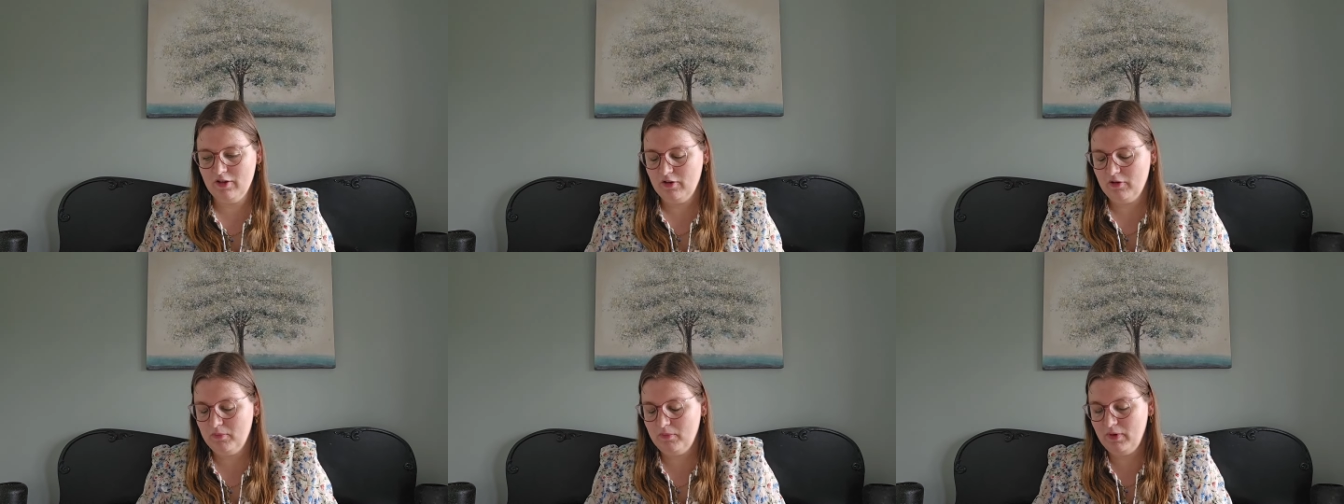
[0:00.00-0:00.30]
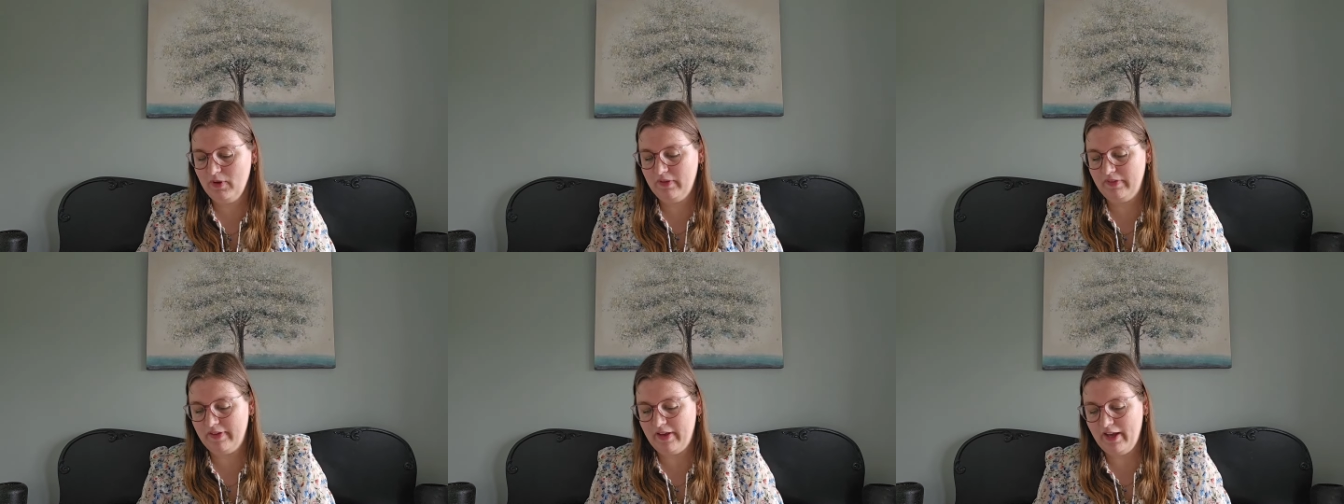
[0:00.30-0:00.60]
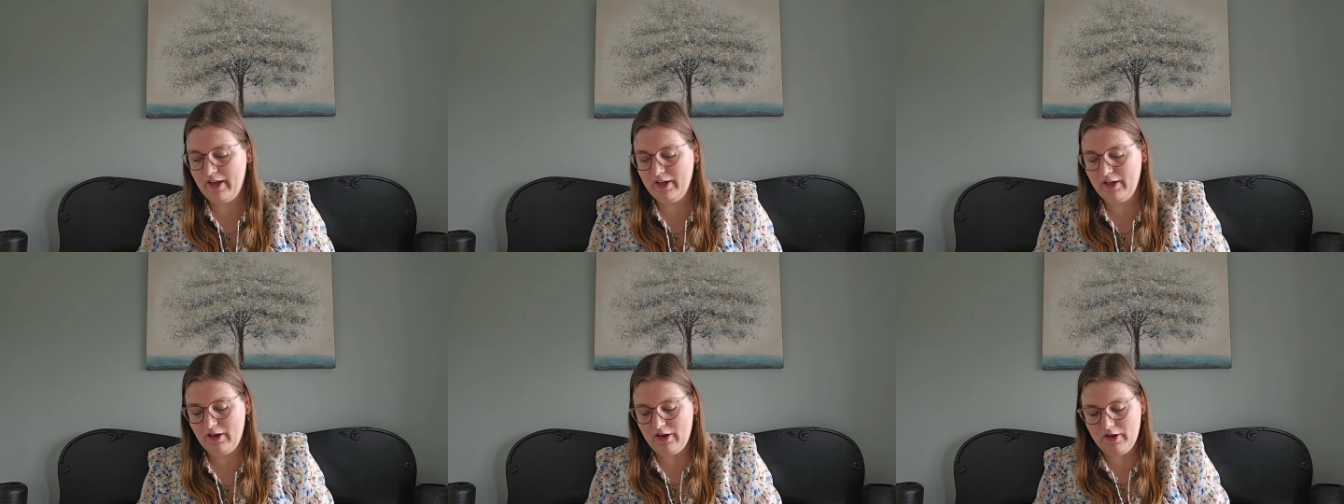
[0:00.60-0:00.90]
But
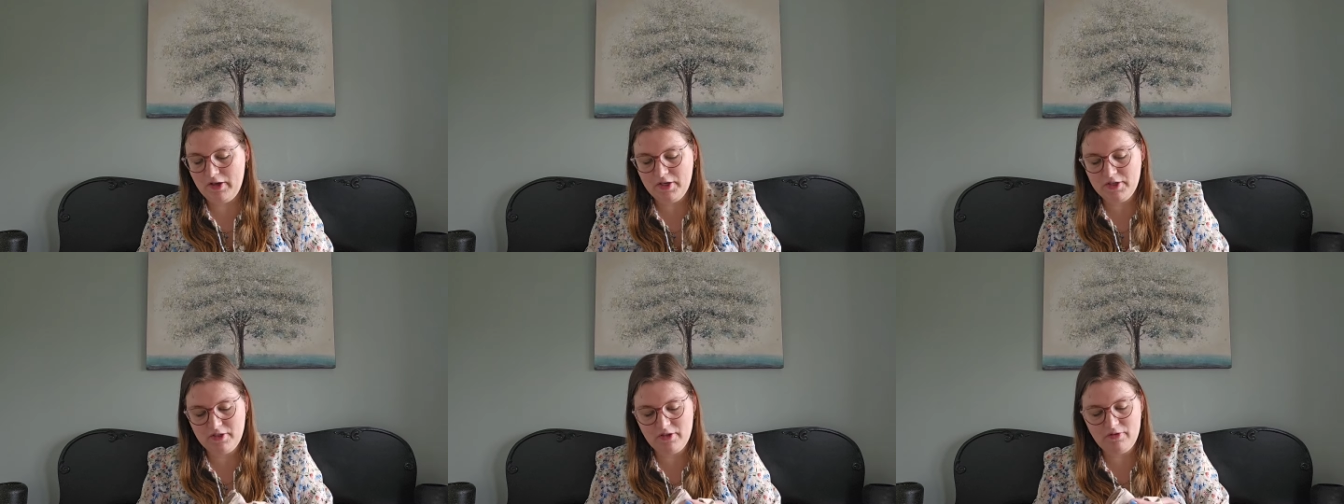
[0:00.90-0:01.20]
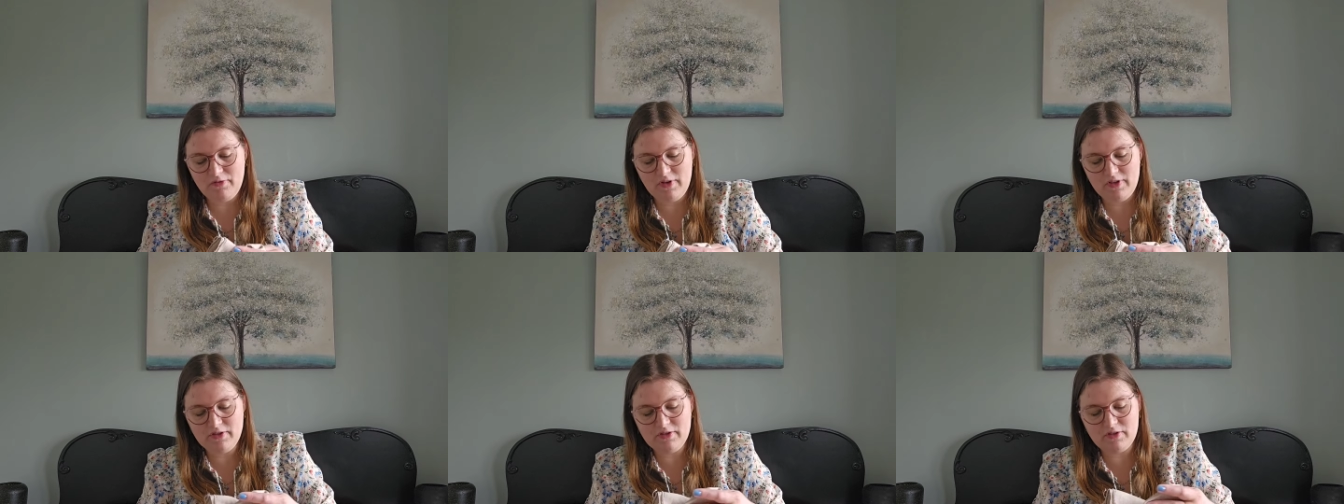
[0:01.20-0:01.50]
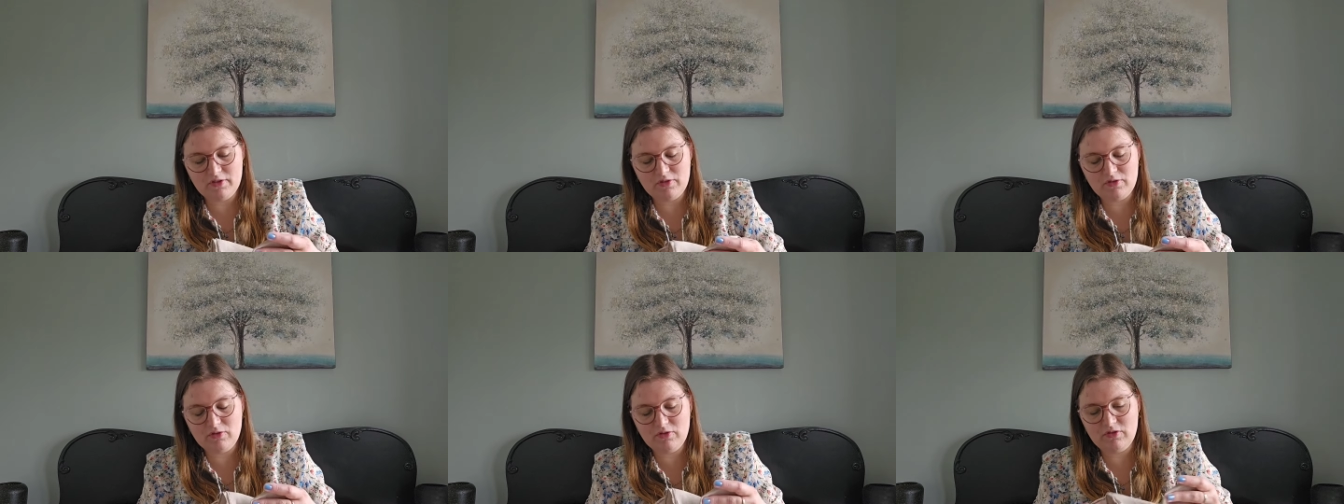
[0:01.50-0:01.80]
I also want
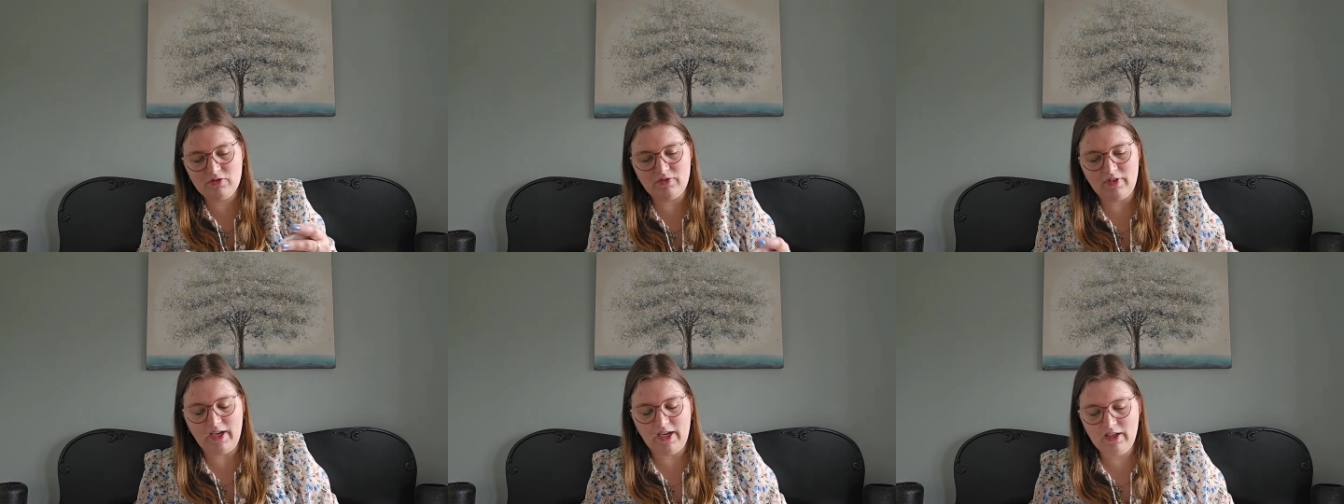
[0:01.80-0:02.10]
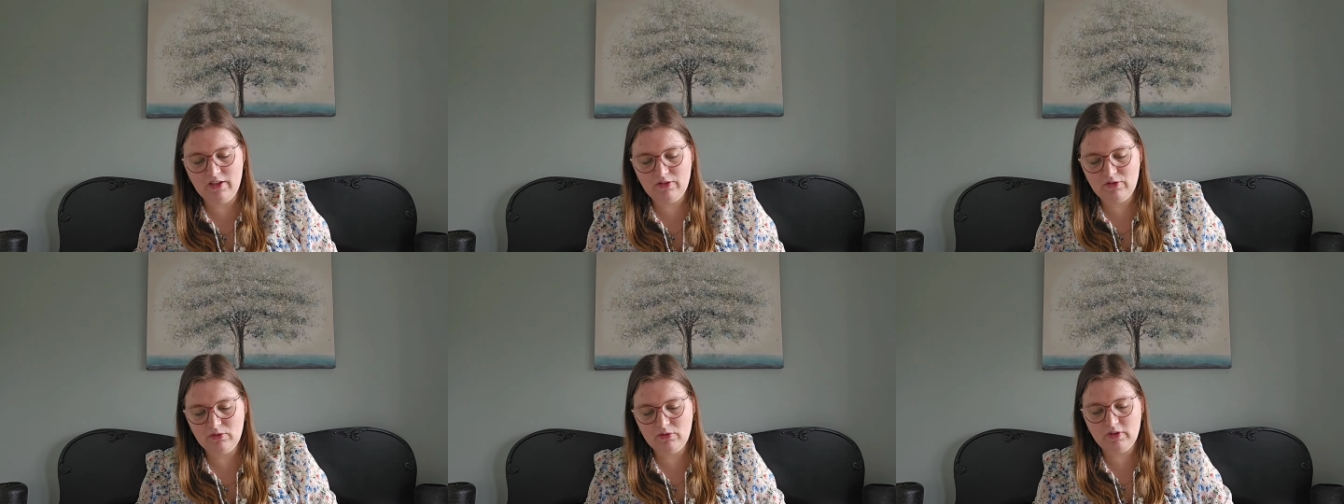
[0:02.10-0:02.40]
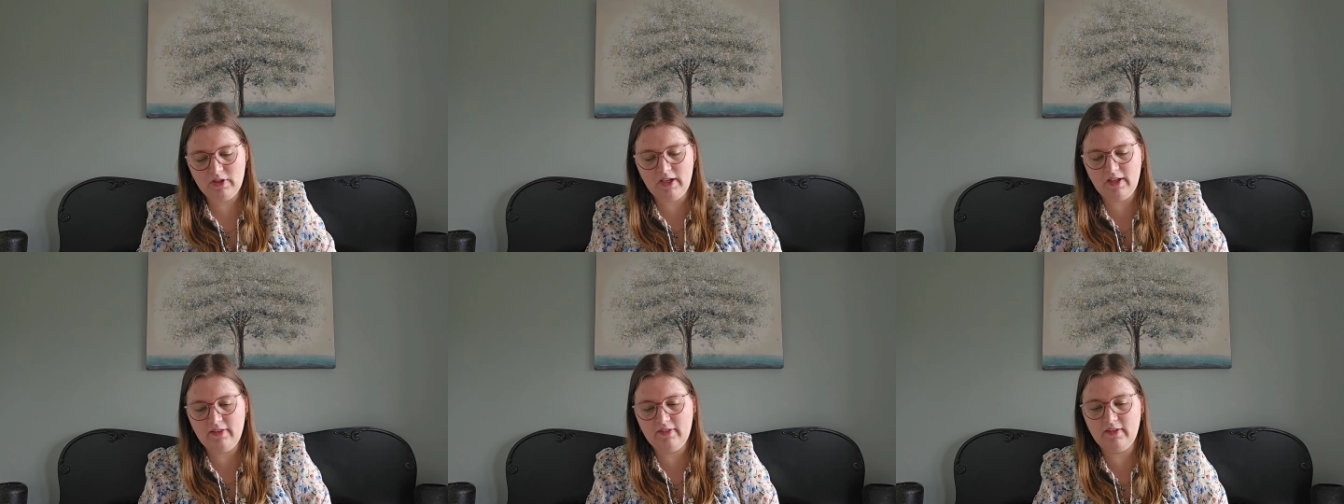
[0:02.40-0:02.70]
to try to
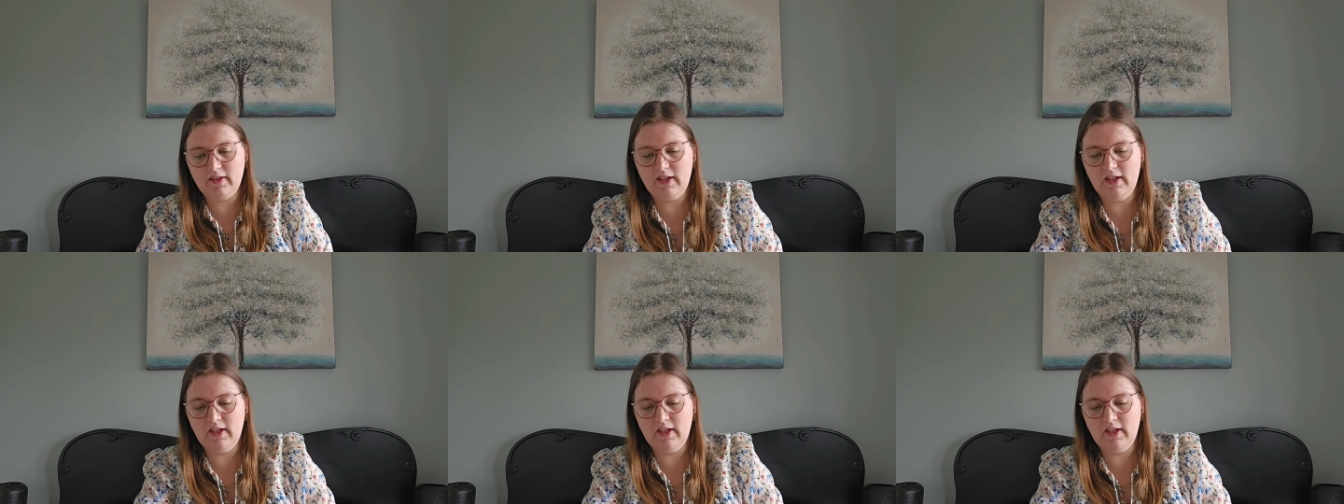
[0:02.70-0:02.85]
get